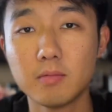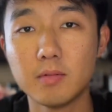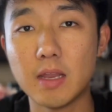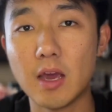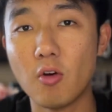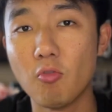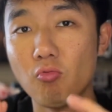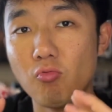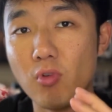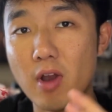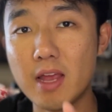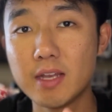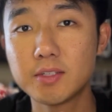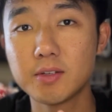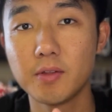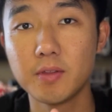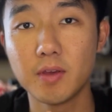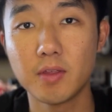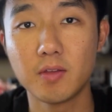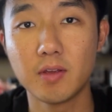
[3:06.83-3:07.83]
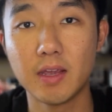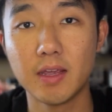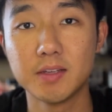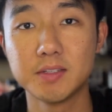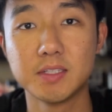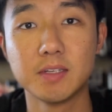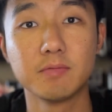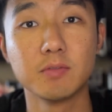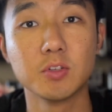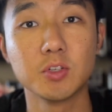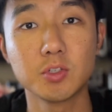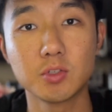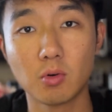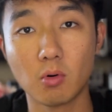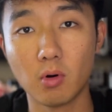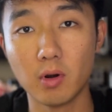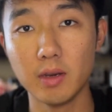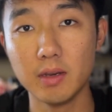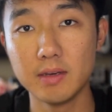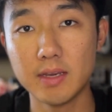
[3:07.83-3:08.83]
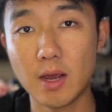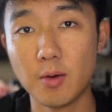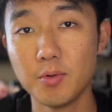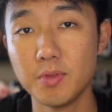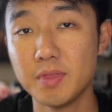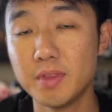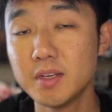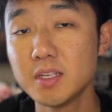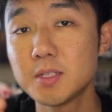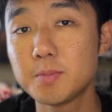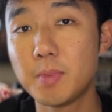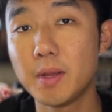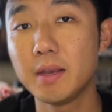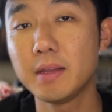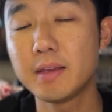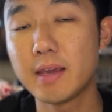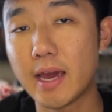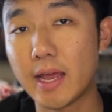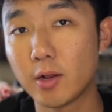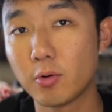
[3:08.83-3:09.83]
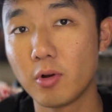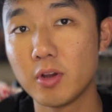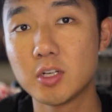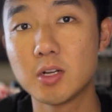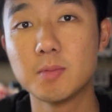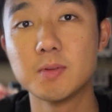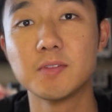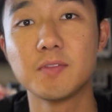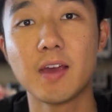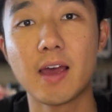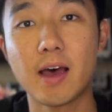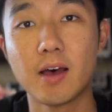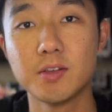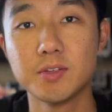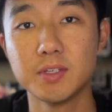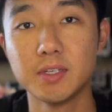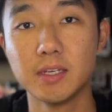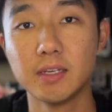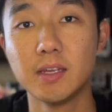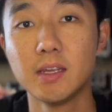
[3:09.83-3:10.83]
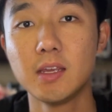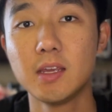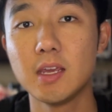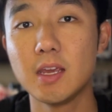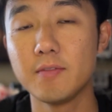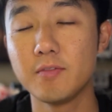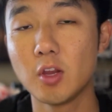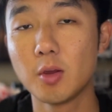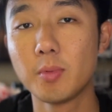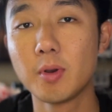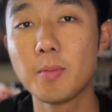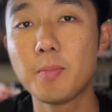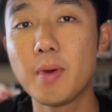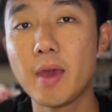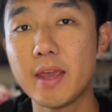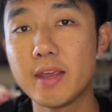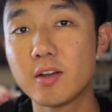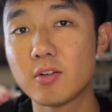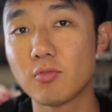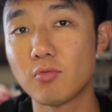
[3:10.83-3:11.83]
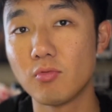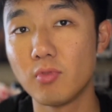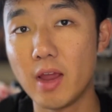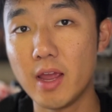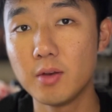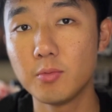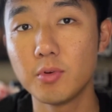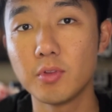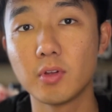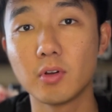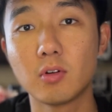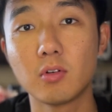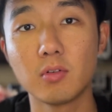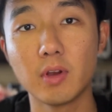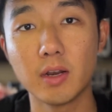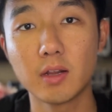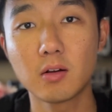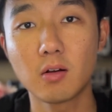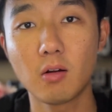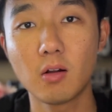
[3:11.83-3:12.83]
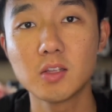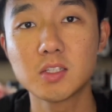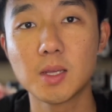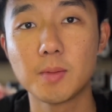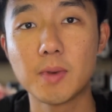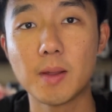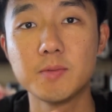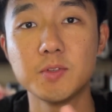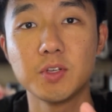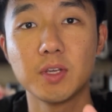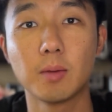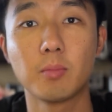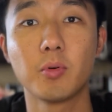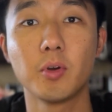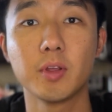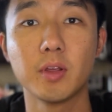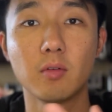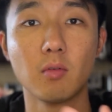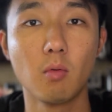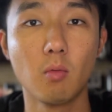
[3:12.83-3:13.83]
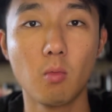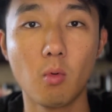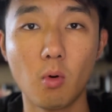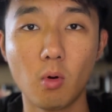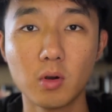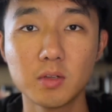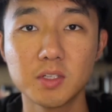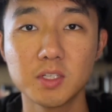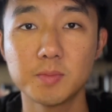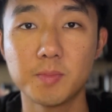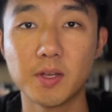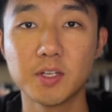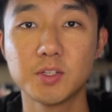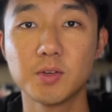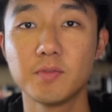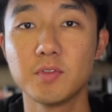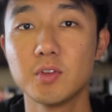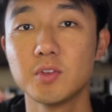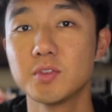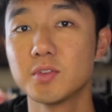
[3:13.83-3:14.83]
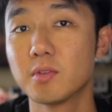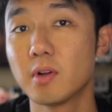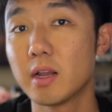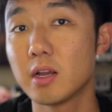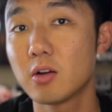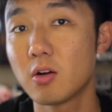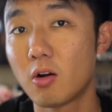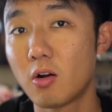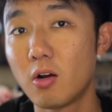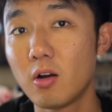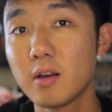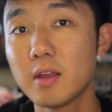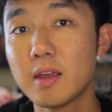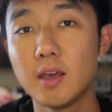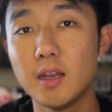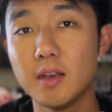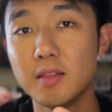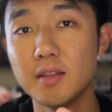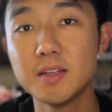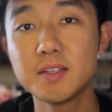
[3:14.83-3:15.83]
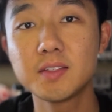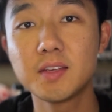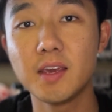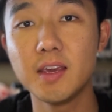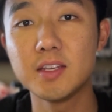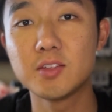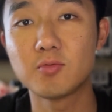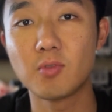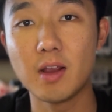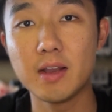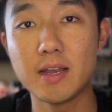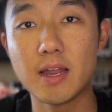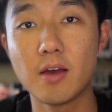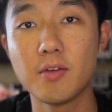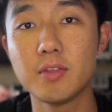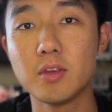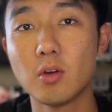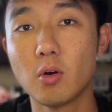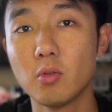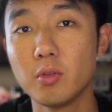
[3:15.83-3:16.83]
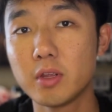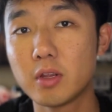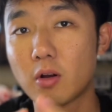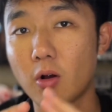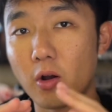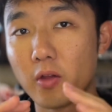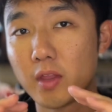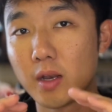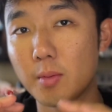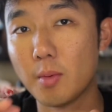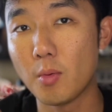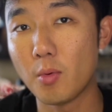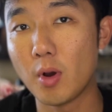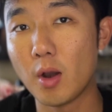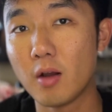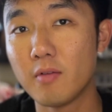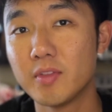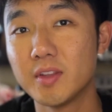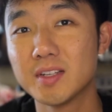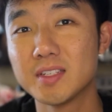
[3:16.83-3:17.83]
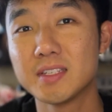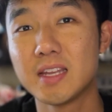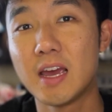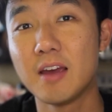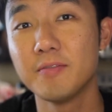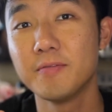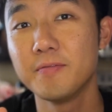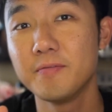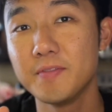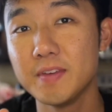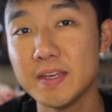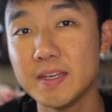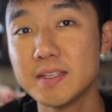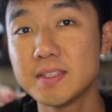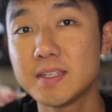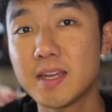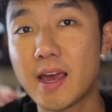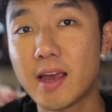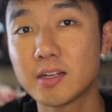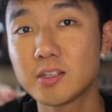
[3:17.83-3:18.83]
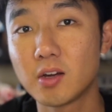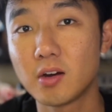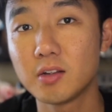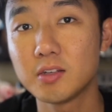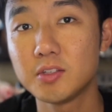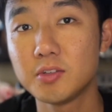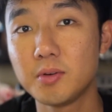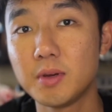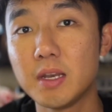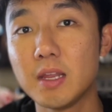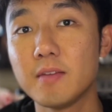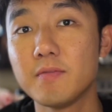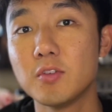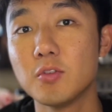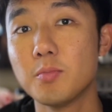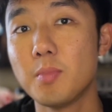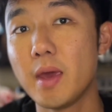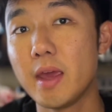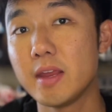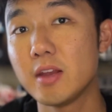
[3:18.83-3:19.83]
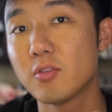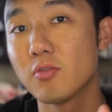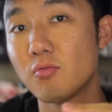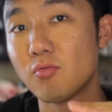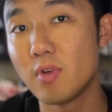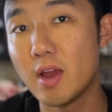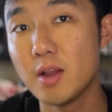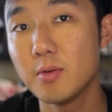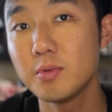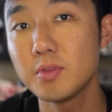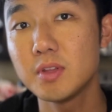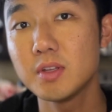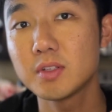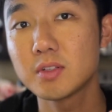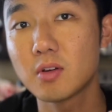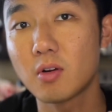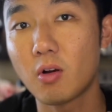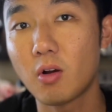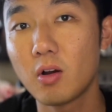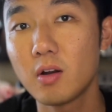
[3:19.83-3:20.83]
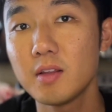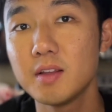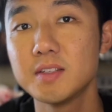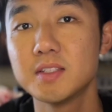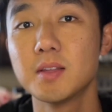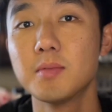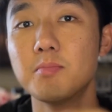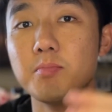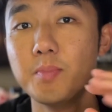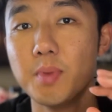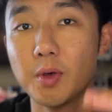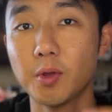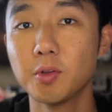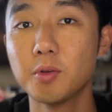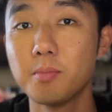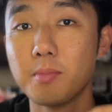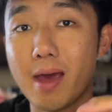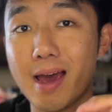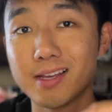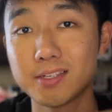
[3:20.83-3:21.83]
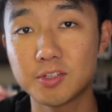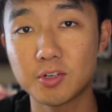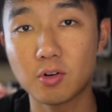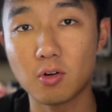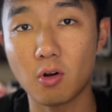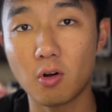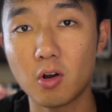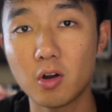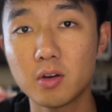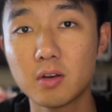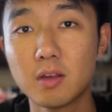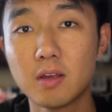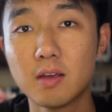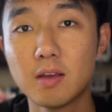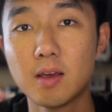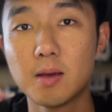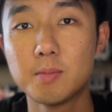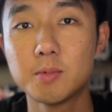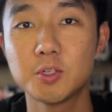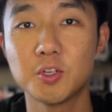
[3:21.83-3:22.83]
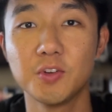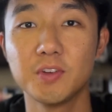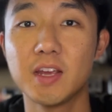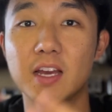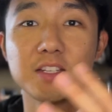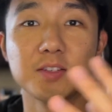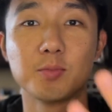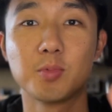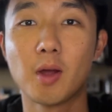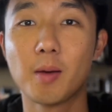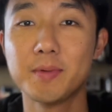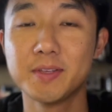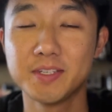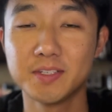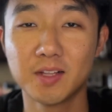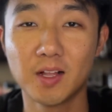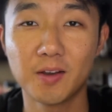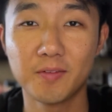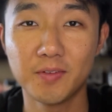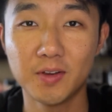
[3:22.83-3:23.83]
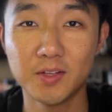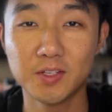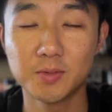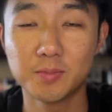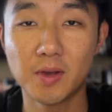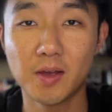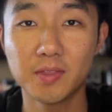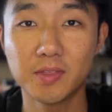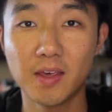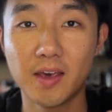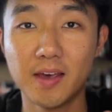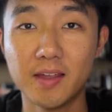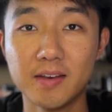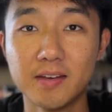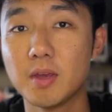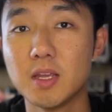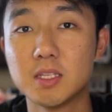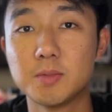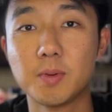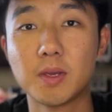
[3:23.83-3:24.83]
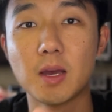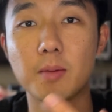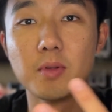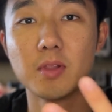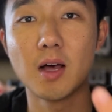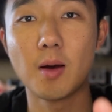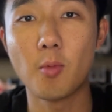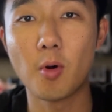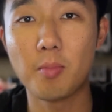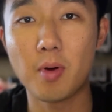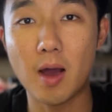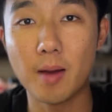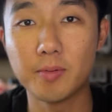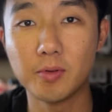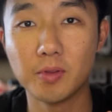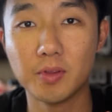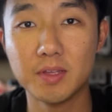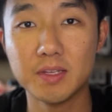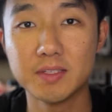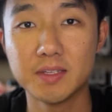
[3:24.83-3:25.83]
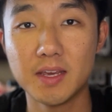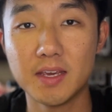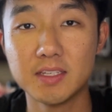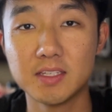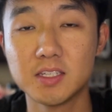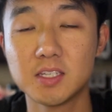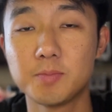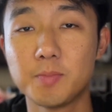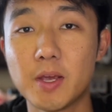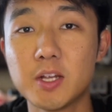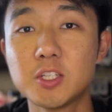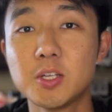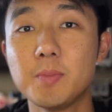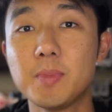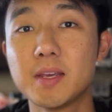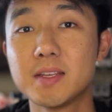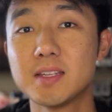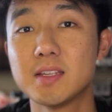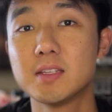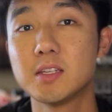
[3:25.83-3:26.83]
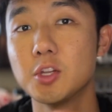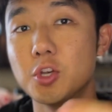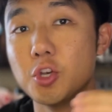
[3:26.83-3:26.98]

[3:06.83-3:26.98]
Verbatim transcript: Now, rent, on the other hand, is a different story. Now, with this spending category in terms of housing, if you're able to pay your rent with a credit card, sometimes you get pretty good rewards, especially if you use the right card. And in this case, right now, the only card that I'm aware of that doesn't have fees tacked onto it if you pay your rent with this card is the Bilt MasterCard. I'm sure you guys have probably seen a lot of videos about that. It's become a lot more popular these days, especially because it's a